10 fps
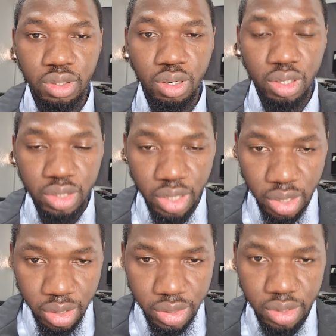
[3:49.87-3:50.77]
100
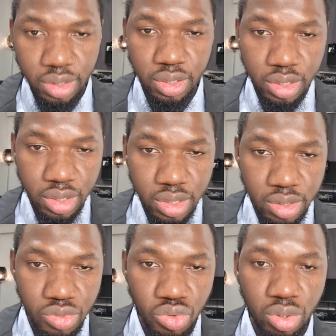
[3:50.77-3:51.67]
hertz, this is the
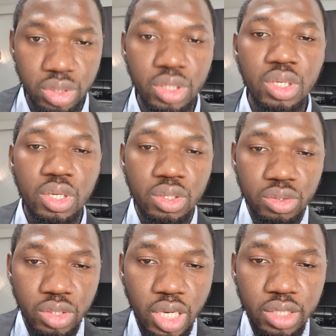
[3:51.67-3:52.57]
result.
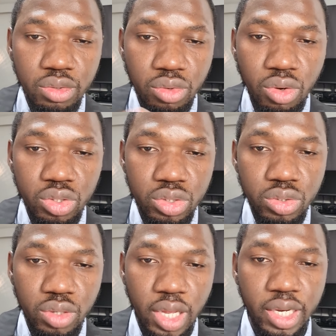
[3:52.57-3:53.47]
You can
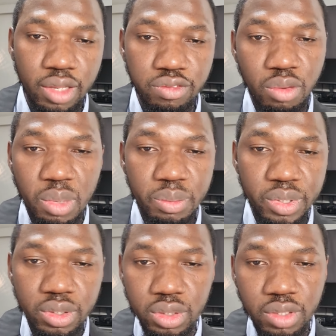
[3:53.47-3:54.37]
continue like that for
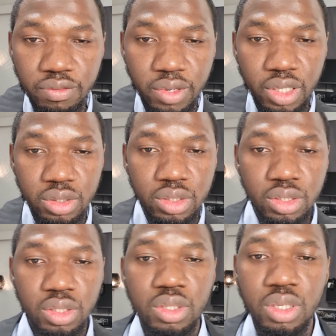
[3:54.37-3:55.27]
maybe different
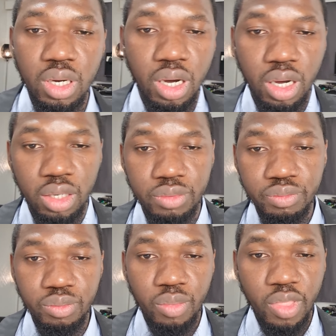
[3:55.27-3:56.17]
uh,
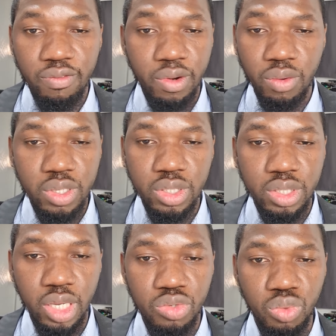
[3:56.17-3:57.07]

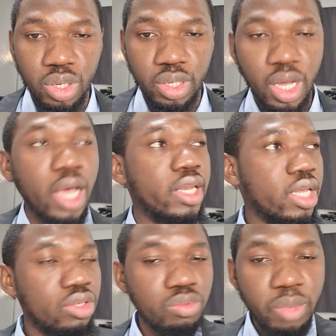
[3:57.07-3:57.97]
frequencies as well, and
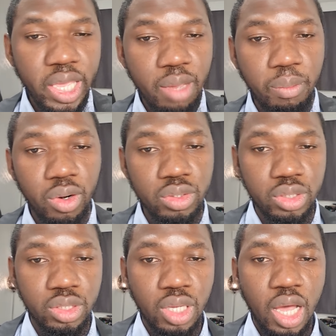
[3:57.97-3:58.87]
then you make a plot,
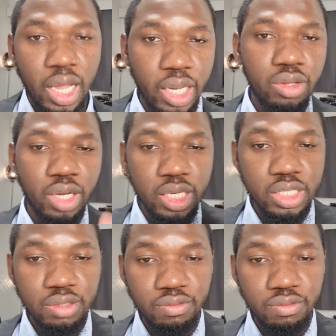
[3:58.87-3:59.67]
and then you can see